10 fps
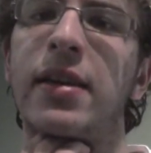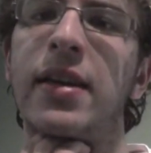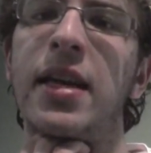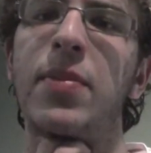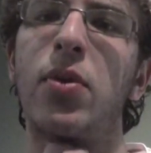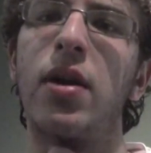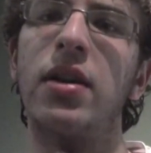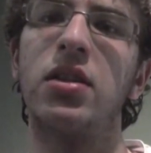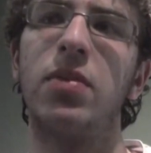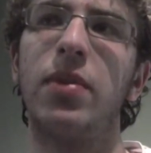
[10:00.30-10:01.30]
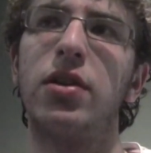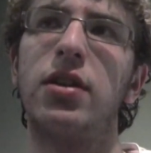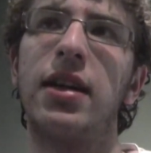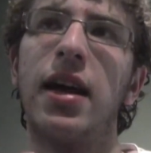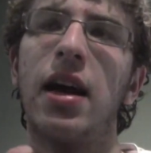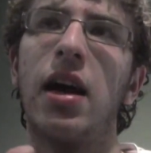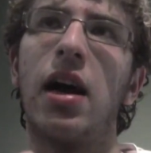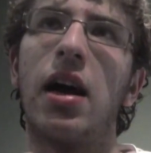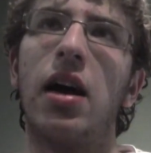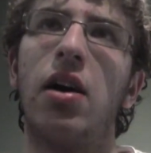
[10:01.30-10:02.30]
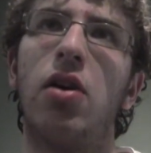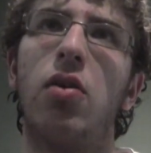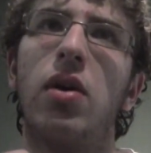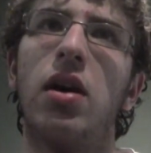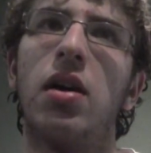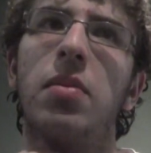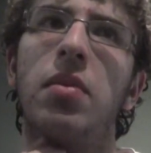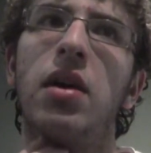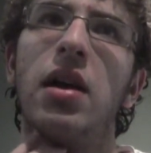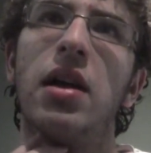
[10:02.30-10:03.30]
Keeper ends up mentioning how um,